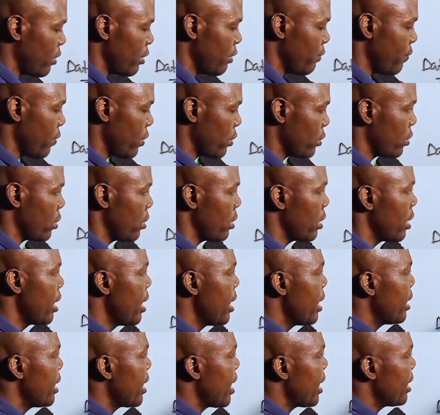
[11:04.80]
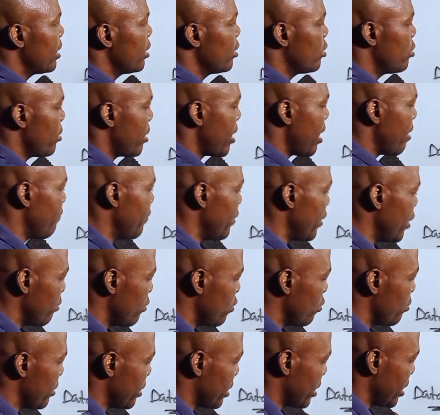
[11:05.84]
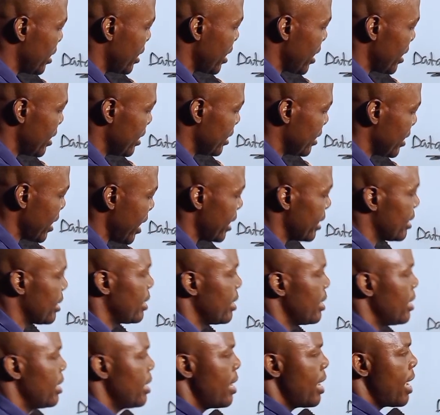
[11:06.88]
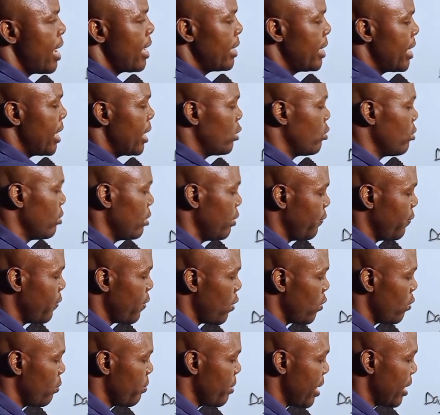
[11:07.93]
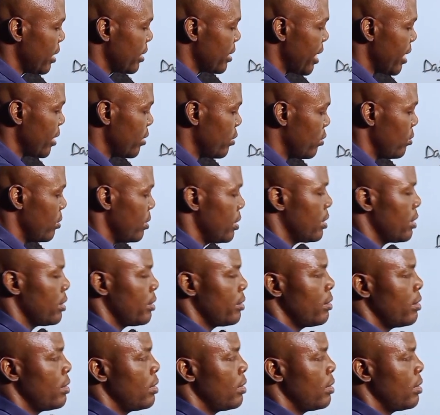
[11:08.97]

for the function. Now this local variable will be created inside, and then 24 will be assigned to it.